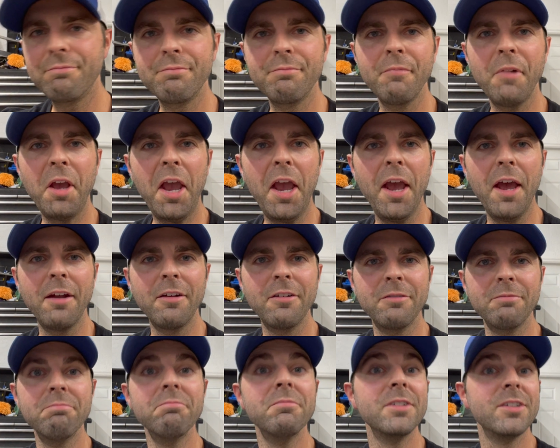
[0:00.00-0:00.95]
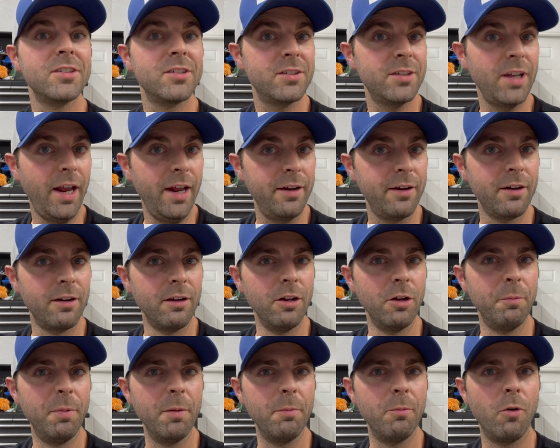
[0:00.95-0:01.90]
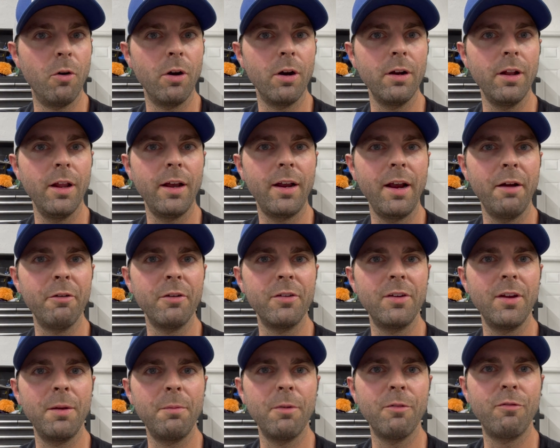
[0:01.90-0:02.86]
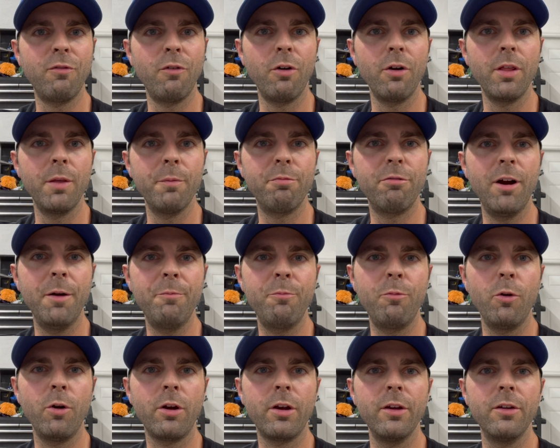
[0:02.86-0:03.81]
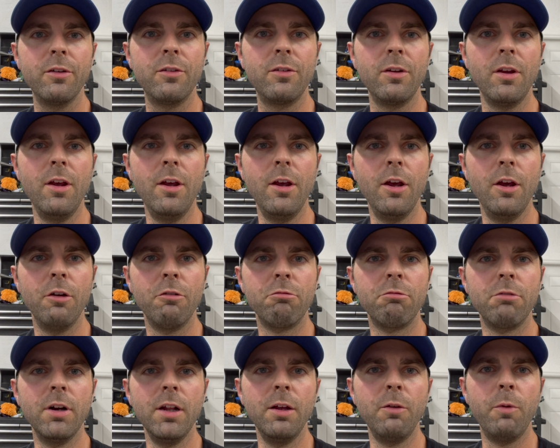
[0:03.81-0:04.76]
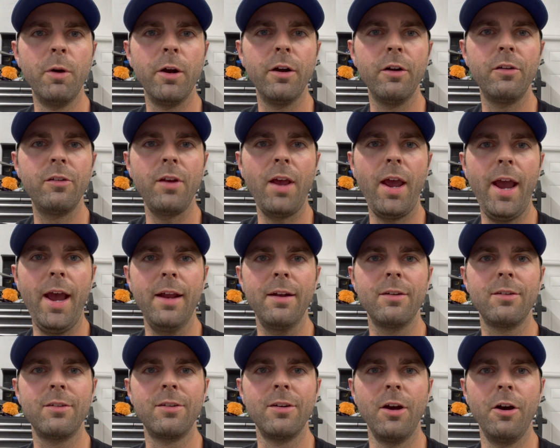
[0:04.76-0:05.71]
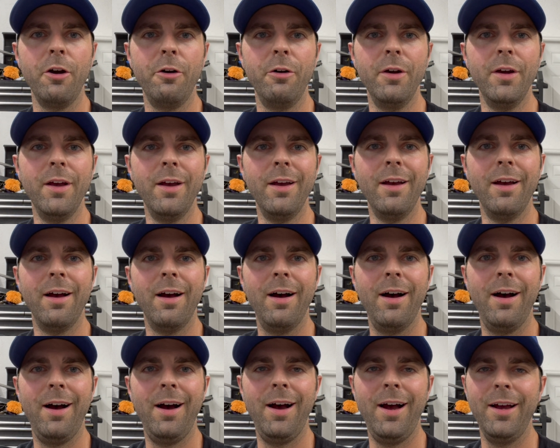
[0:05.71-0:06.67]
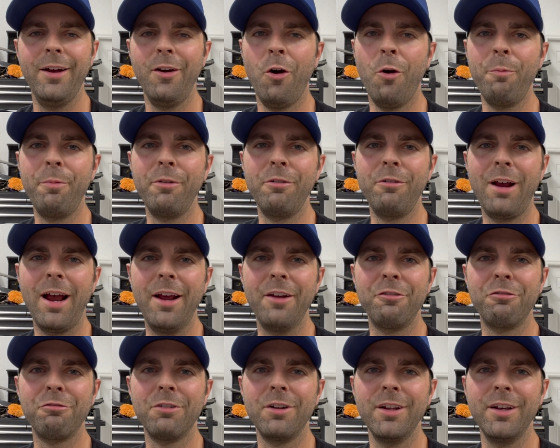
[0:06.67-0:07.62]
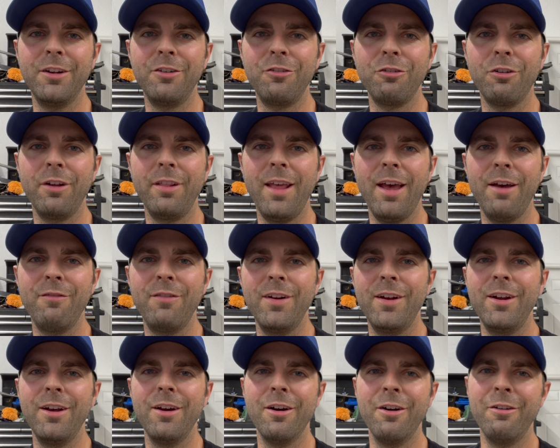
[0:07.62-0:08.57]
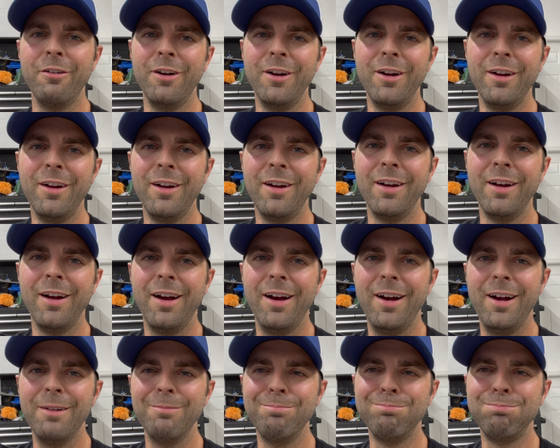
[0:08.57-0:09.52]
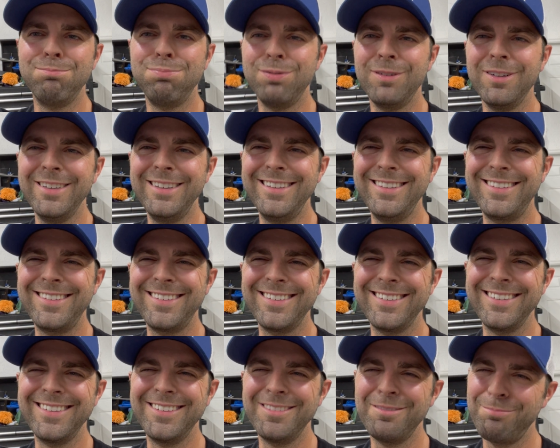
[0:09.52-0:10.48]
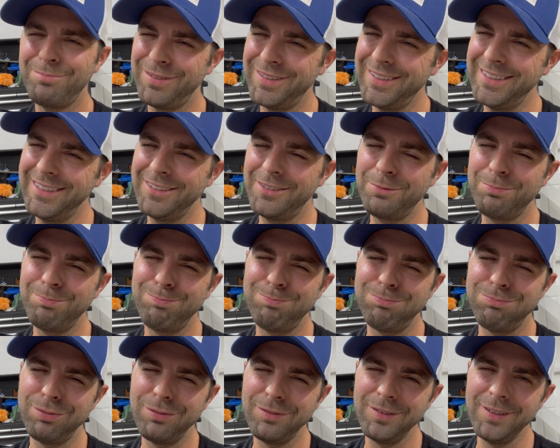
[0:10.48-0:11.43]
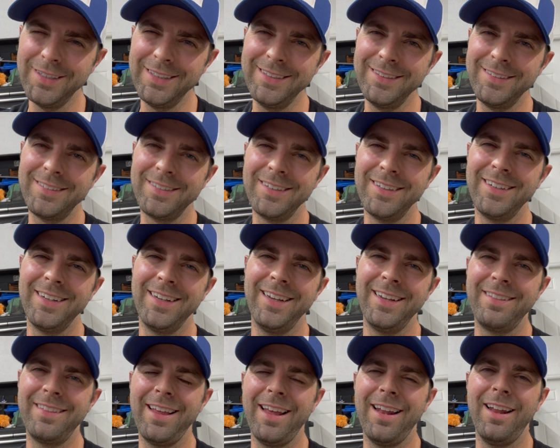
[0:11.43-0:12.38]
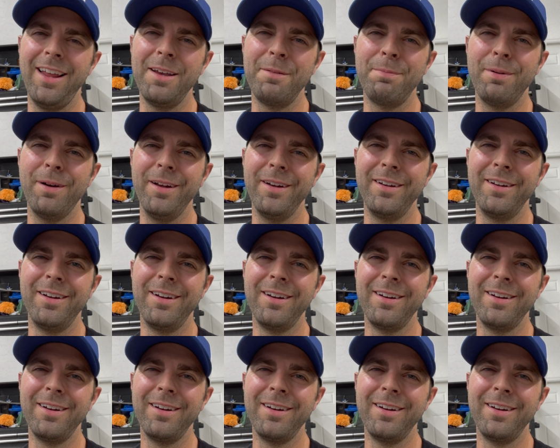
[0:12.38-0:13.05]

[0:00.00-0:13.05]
and sand it a little bit more. Like I was saying before, the prep work is really where it's at. So I hope you guys really enjoyed that video. Please hit that like button,